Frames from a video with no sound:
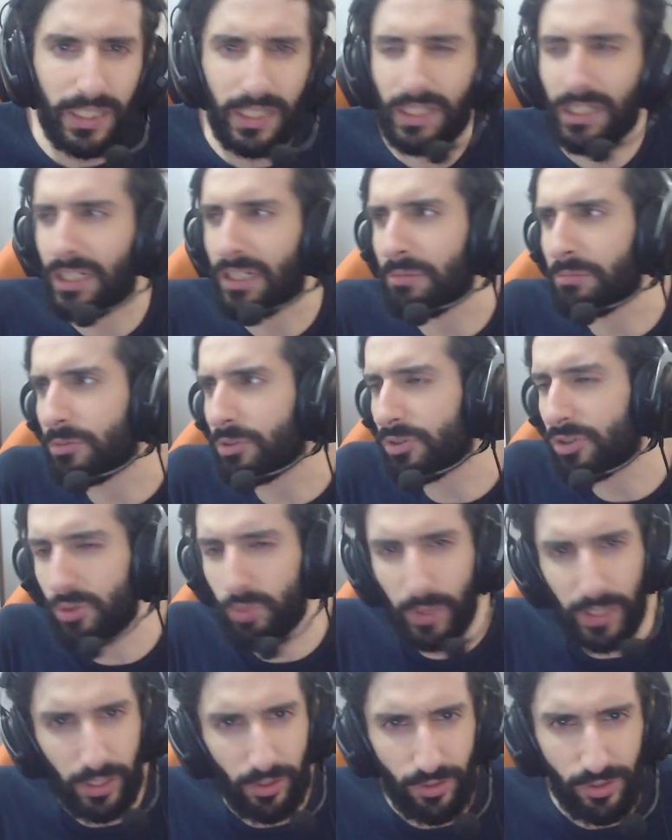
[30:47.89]
Um, you
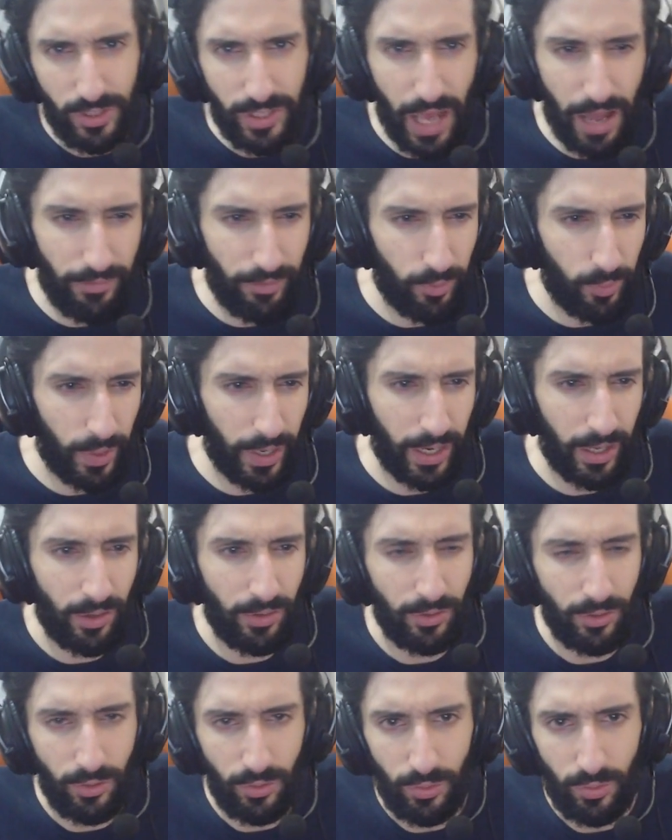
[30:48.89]
swing your staff
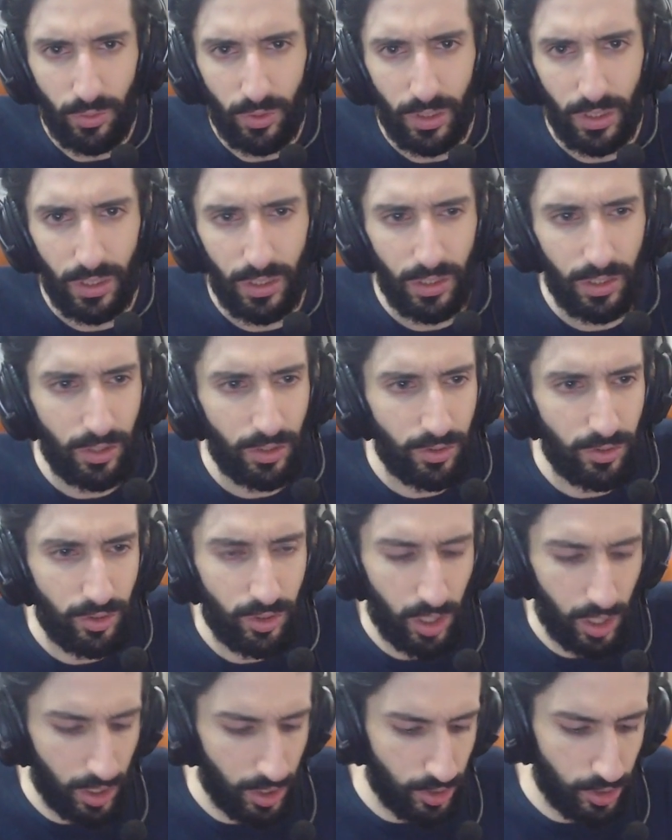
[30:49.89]
around, you
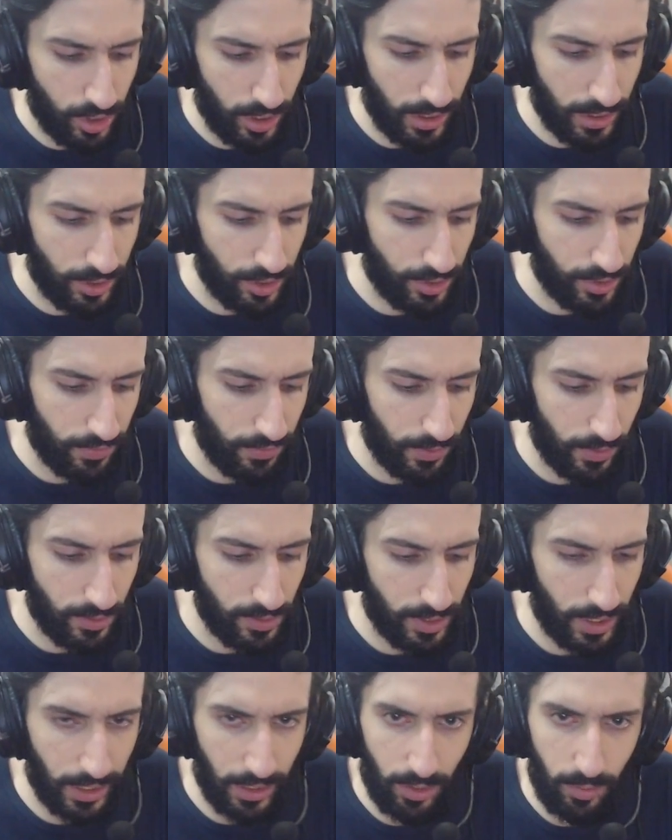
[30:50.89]
dodge, and it just
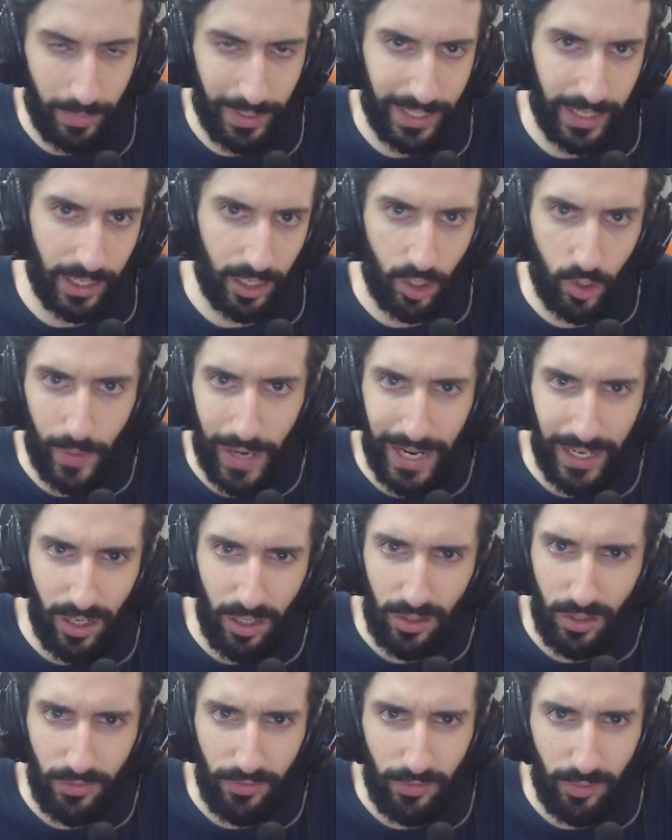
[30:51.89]
feels like you make a crack
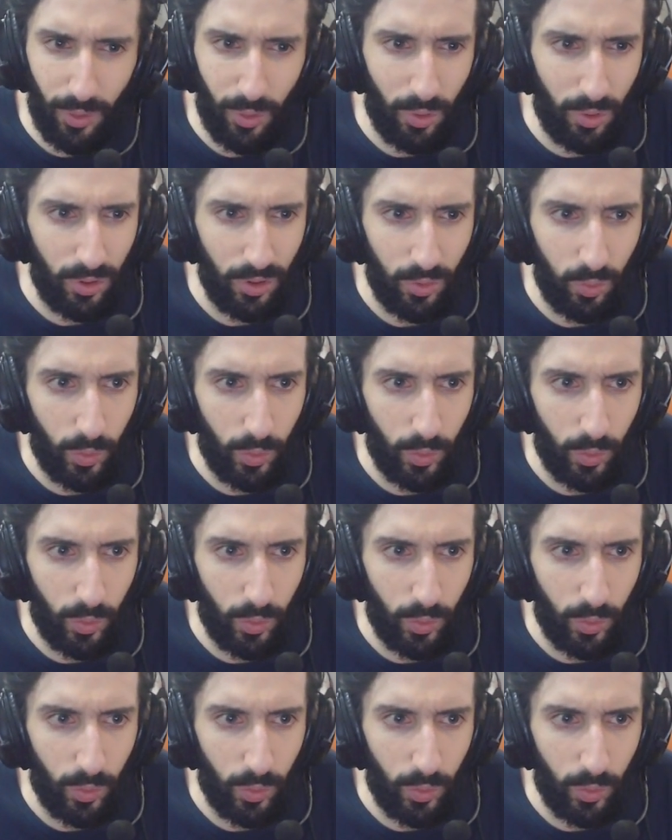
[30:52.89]
on the floor.